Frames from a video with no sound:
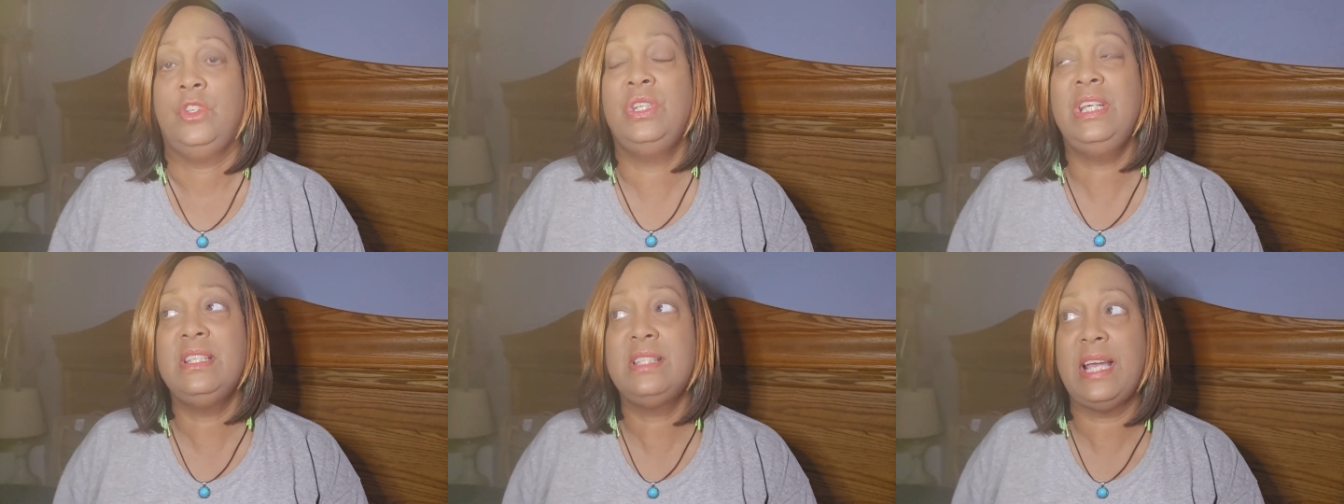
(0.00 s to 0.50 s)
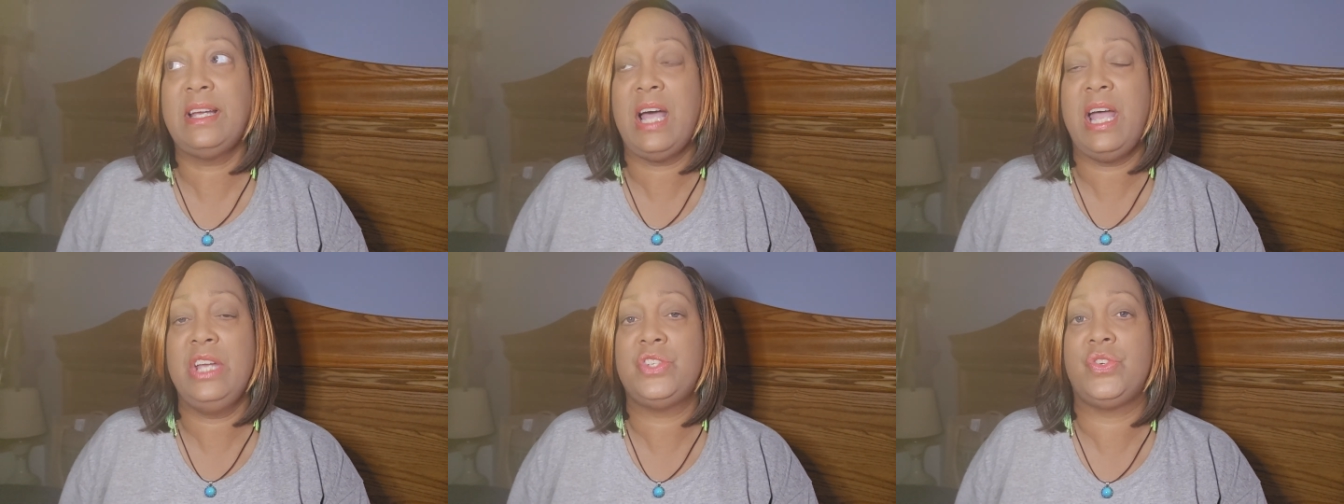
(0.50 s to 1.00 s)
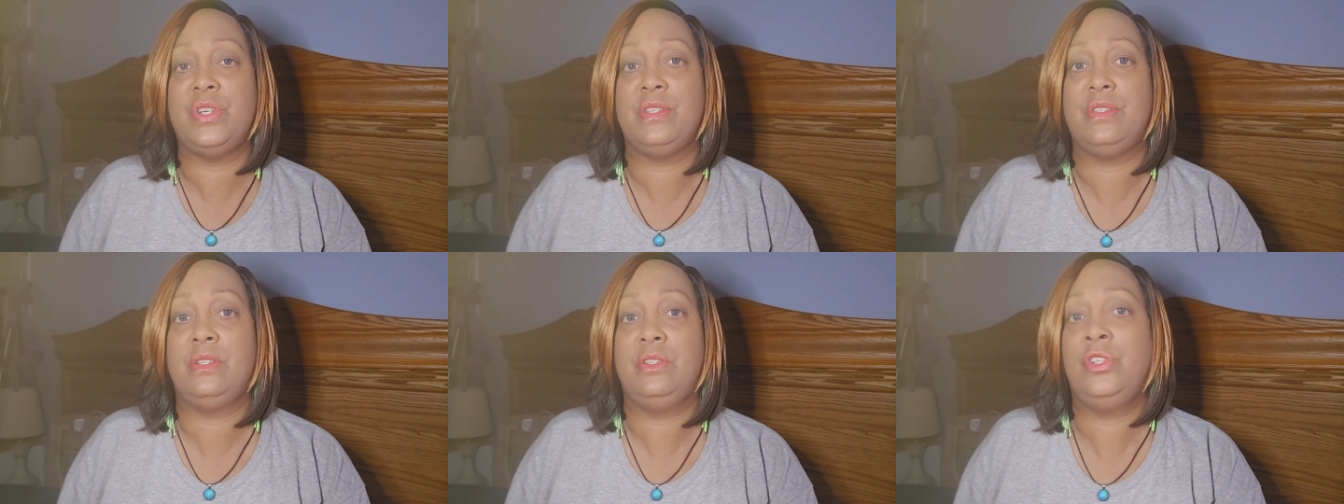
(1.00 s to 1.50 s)
You need a
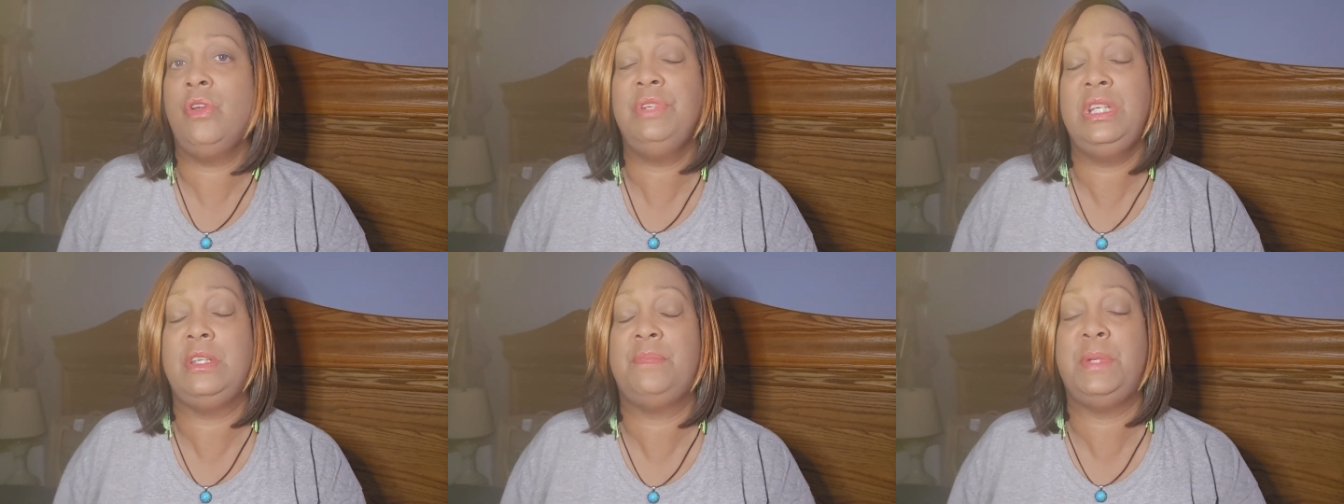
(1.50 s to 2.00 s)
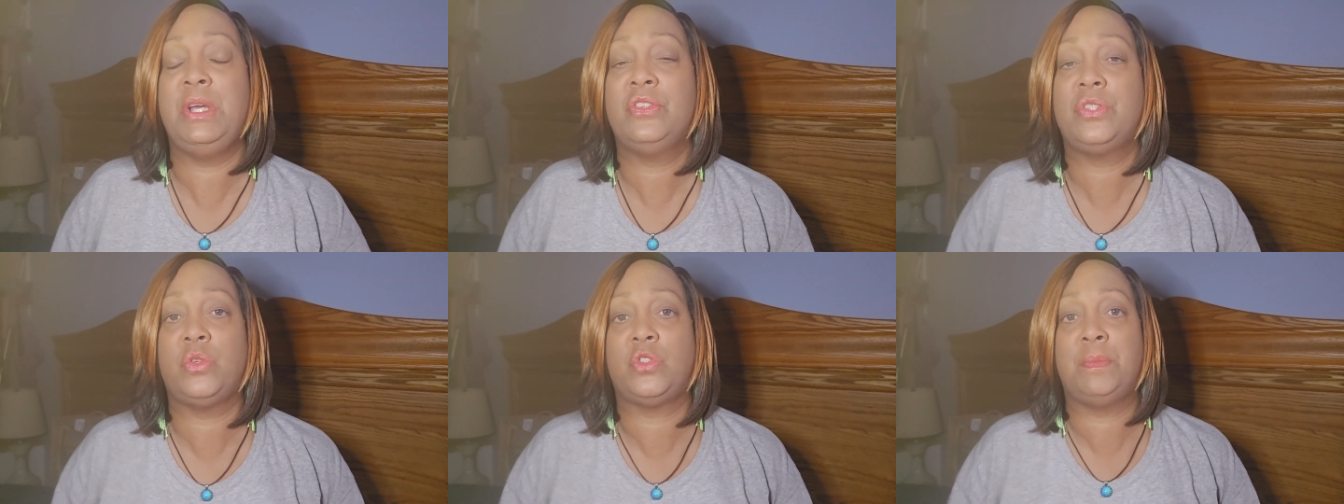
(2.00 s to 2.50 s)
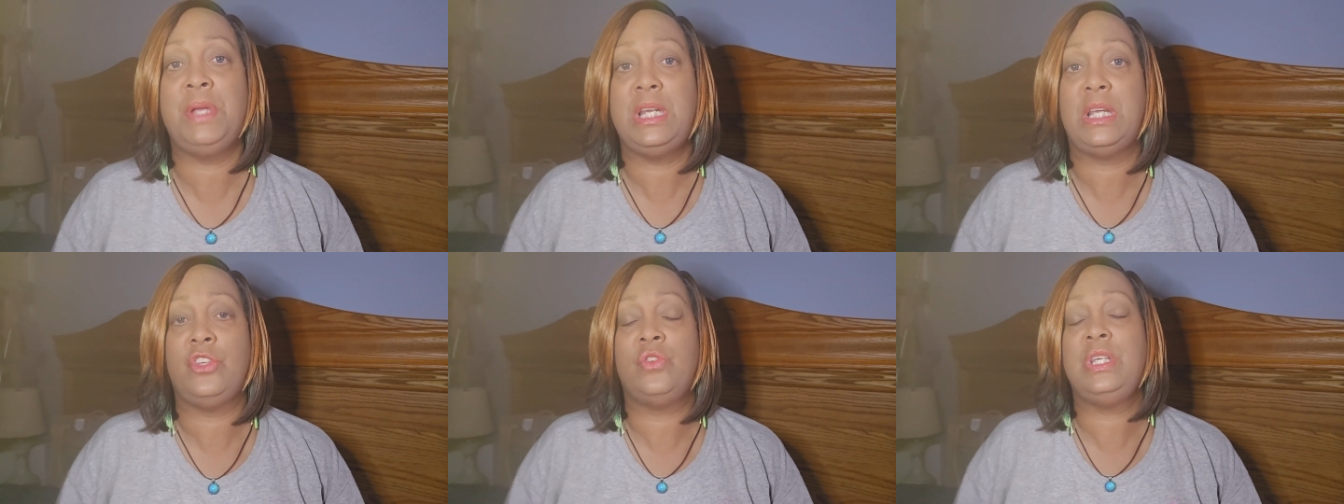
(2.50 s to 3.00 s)
psychiatrist. You don't need to be on social
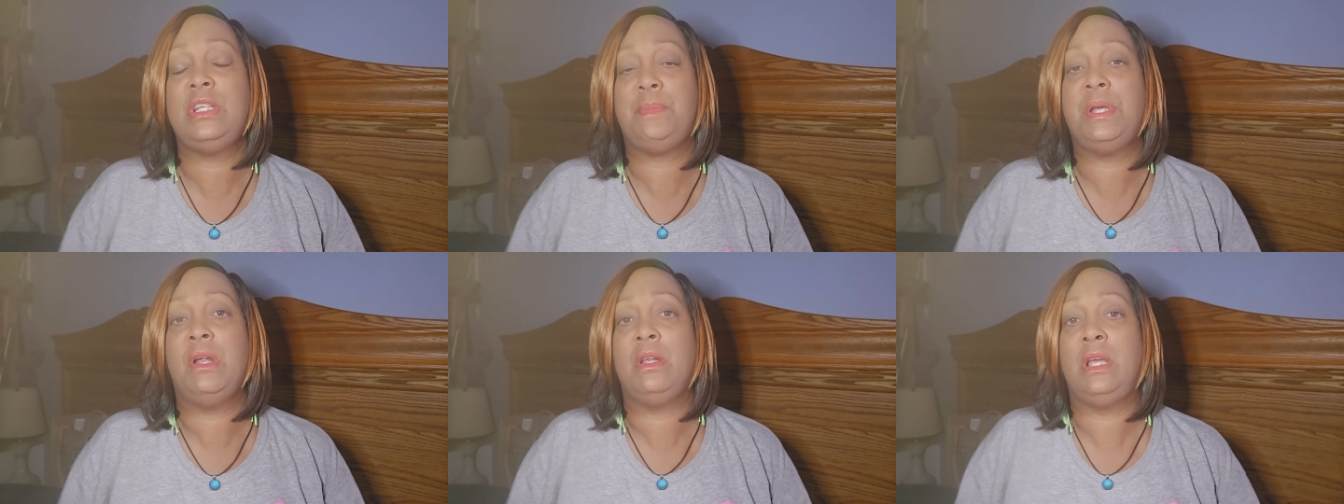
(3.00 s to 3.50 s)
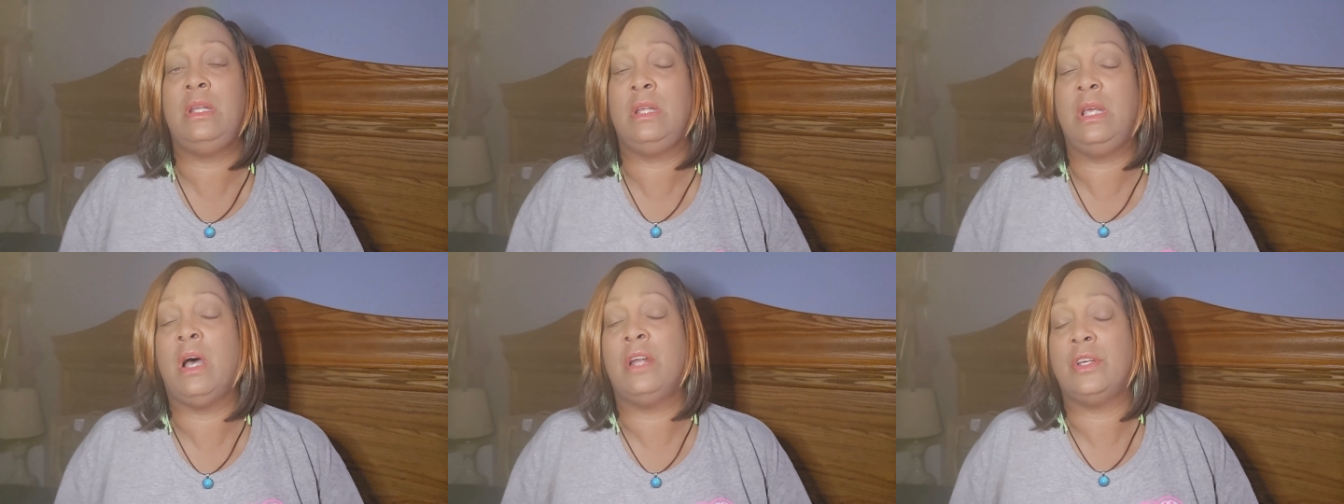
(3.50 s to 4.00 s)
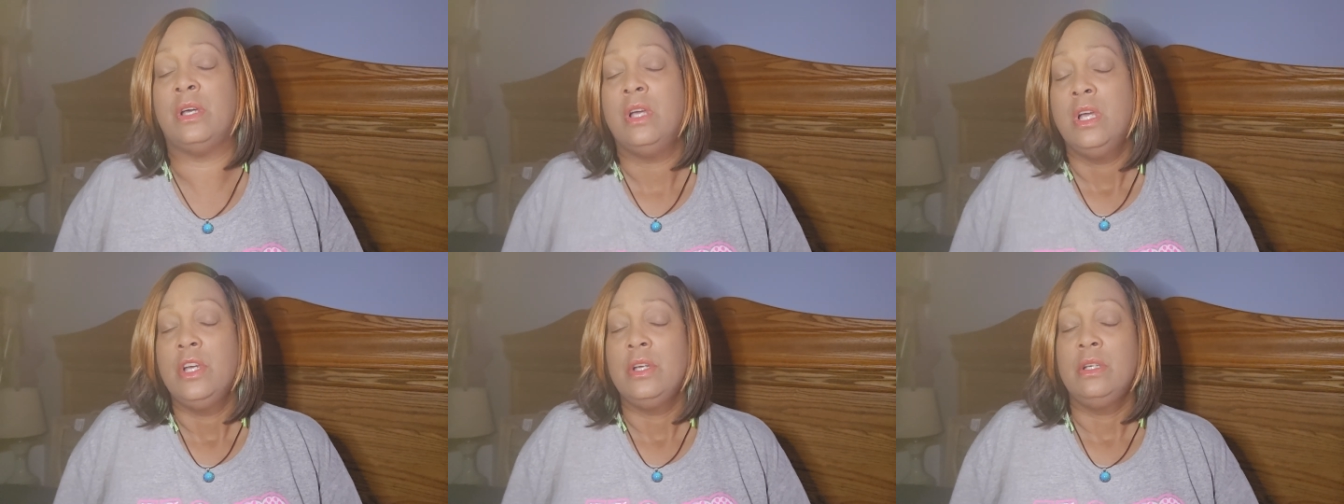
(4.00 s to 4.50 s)
media. You need to be on, on a
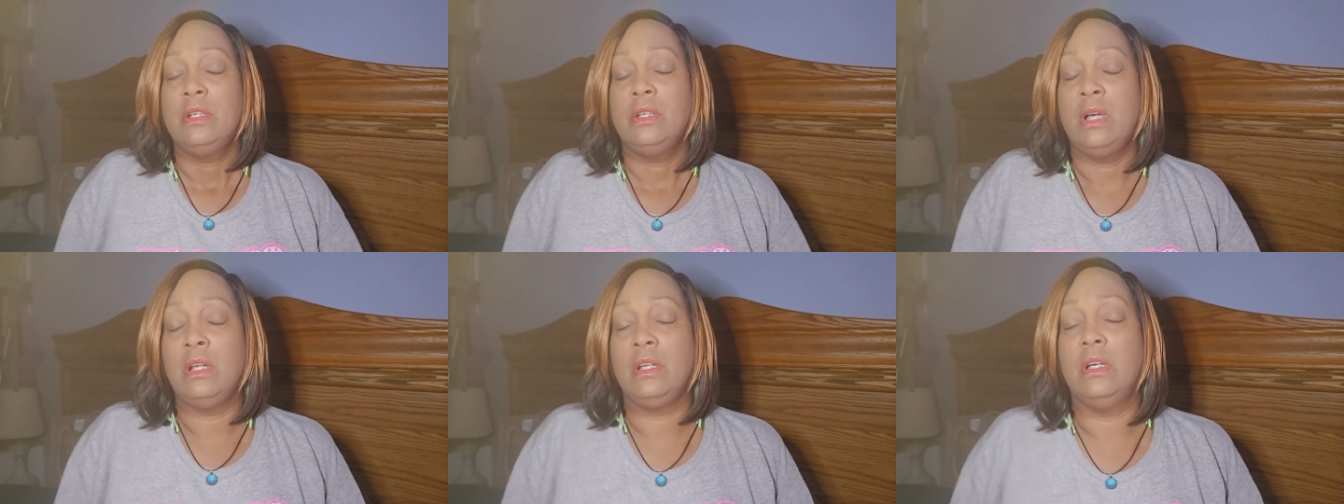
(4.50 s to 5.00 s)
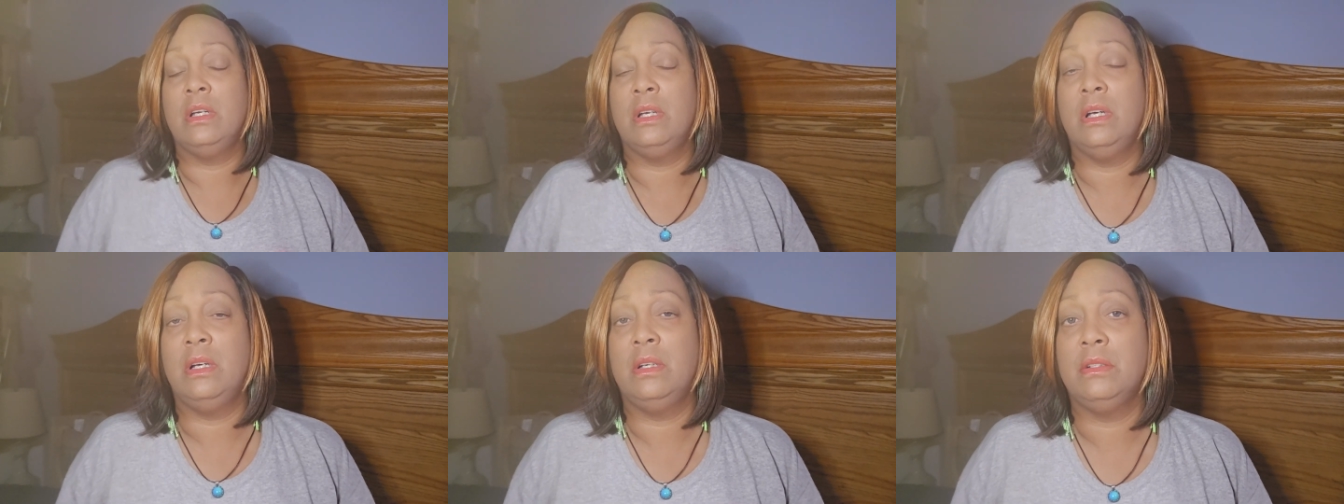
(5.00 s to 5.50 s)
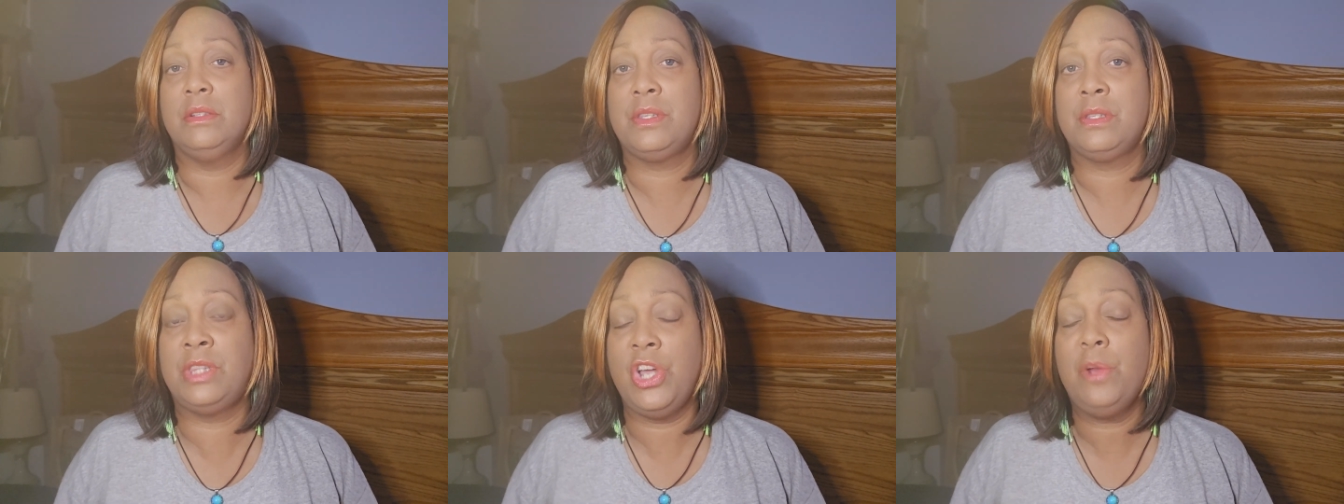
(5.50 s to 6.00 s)
on a uh,
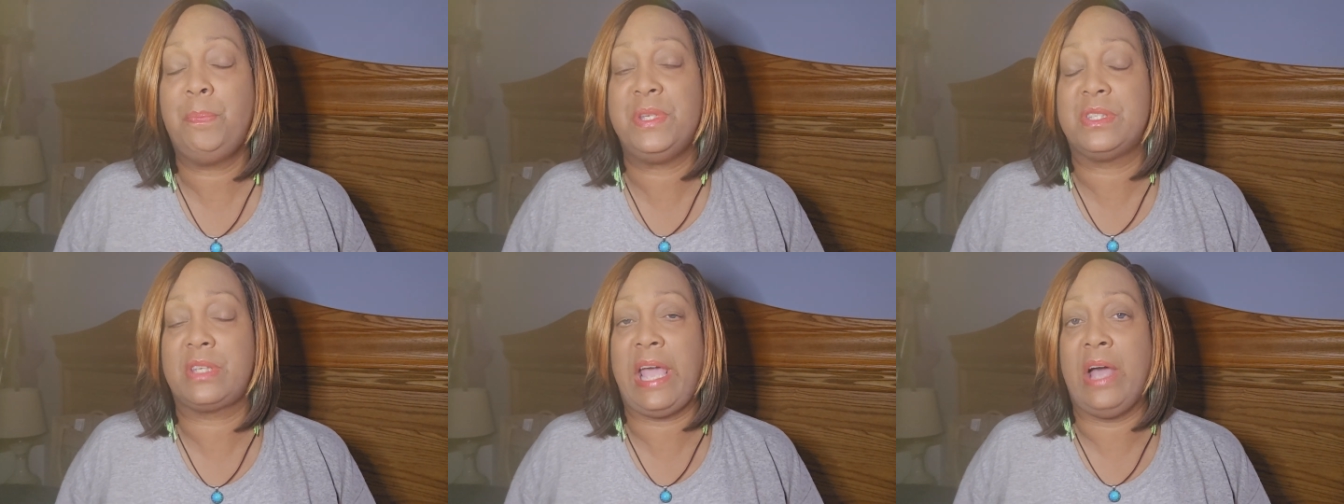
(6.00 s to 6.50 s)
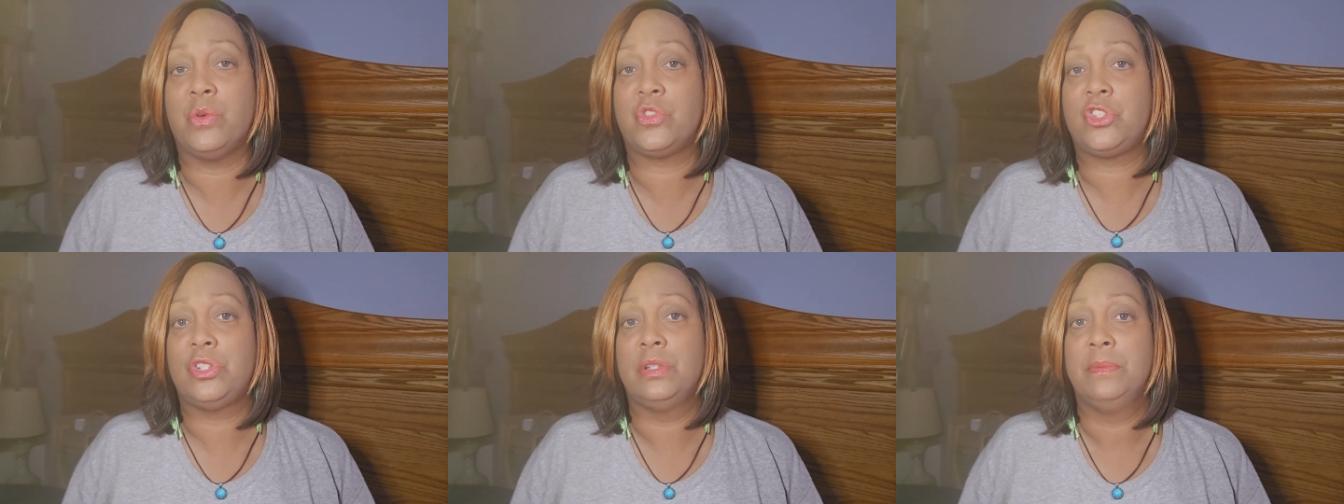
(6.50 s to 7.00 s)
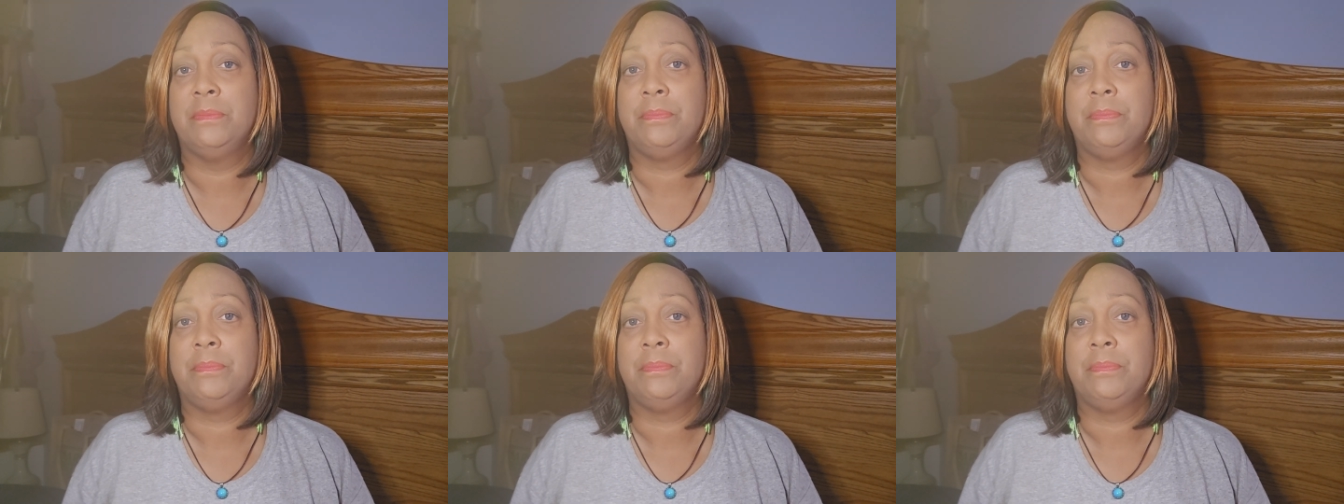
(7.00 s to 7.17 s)
therapist couch.